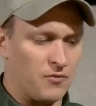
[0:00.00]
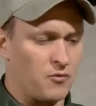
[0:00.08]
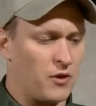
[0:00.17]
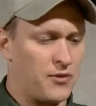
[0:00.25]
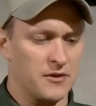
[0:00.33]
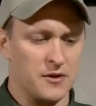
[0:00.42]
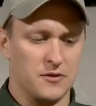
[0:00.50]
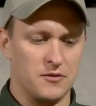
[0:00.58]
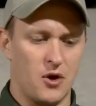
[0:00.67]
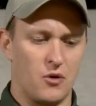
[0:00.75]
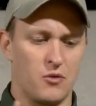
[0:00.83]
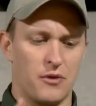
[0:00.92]
one thing to
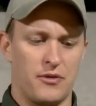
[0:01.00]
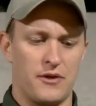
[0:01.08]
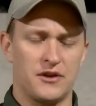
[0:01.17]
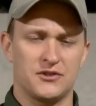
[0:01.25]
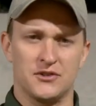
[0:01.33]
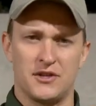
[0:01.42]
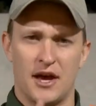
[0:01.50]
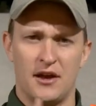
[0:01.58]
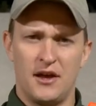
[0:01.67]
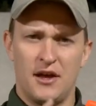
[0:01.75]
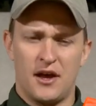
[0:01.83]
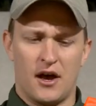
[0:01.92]
note with this is that
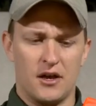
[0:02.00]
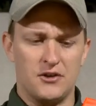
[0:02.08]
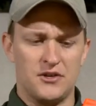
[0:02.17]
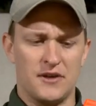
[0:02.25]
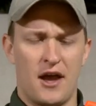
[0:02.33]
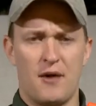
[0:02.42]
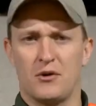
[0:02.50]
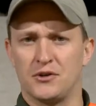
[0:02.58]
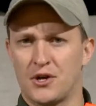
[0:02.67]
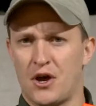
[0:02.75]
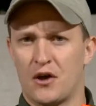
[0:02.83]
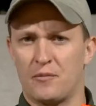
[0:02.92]
you see the hammer
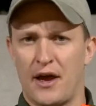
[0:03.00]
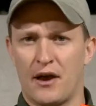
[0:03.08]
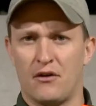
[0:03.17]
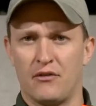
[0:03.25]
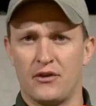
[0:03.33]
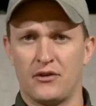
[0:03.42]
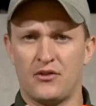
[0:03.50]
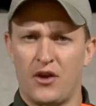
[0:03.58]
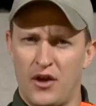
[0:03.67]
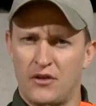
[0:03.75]
is cocked back on this.